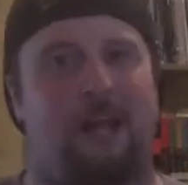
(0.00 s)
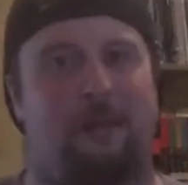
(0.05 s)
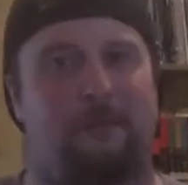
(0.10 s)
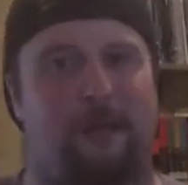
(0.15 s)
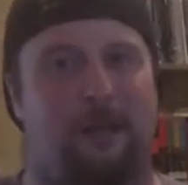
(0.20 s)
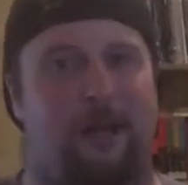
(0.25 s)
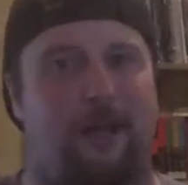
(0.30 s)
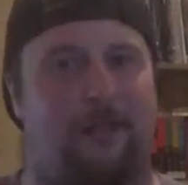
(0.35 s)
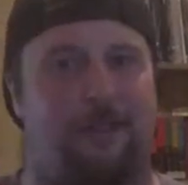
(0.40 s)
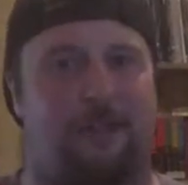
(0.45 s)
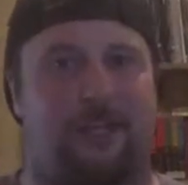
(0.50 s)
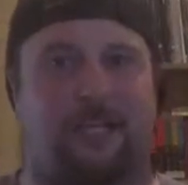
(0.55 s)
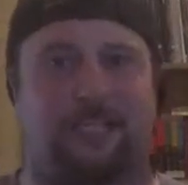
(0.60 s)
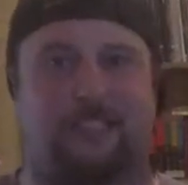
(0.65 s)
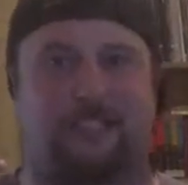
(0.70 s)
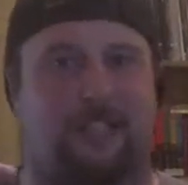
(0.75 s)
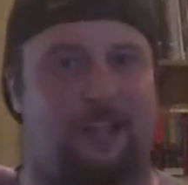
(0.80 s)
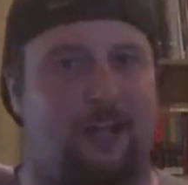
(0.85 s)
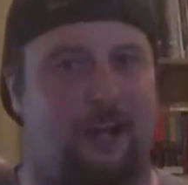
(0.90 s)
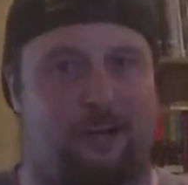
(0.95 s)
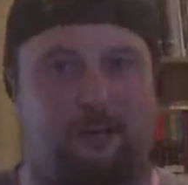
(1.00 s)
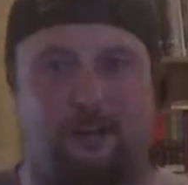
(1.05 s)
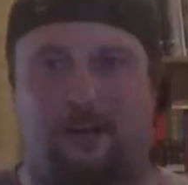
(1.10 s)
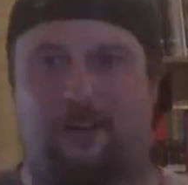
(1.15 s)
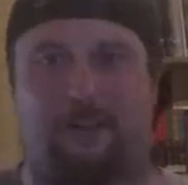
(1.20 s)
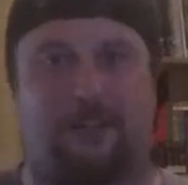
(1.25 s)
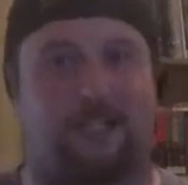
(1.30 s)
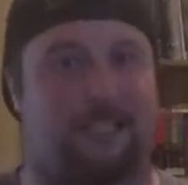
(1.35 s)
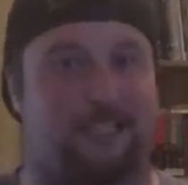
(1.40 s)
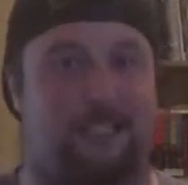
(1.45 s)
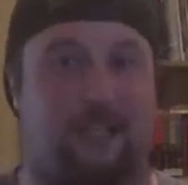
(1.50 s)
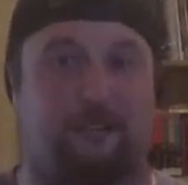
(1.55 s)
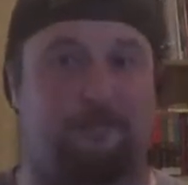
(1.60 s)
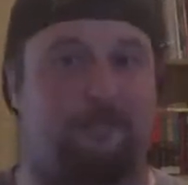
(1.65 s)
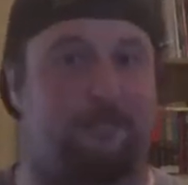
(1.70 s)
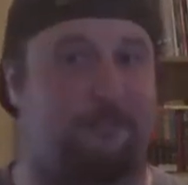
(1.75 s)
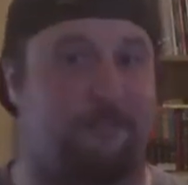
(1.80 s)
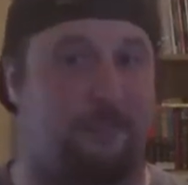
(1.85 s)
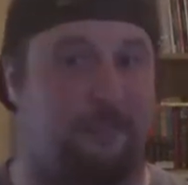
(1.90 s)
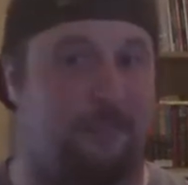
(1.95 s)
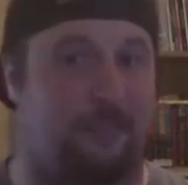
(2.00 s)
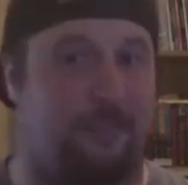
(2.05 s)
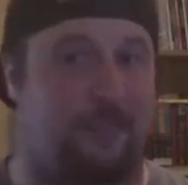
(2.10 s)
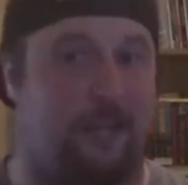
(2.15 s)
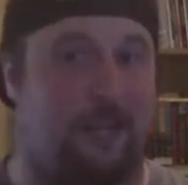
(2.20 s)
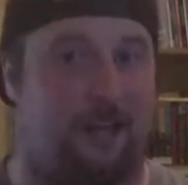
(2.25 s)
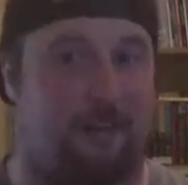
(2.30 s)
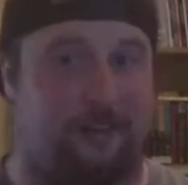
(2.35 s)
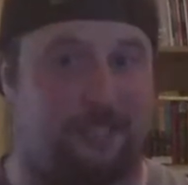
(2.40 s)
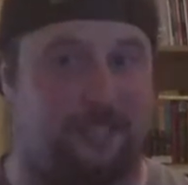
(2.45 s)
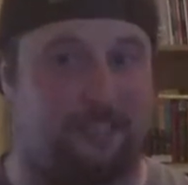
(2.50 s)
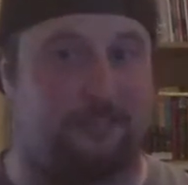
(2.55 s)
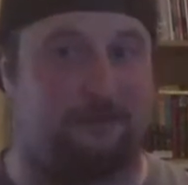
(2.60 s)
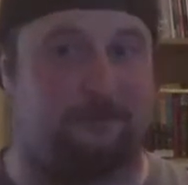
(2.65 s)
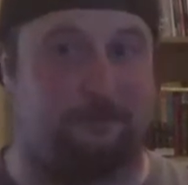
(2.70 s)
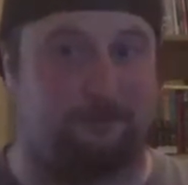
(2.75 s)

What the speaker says: I mean, I think it's kind of a fun thing. I think it's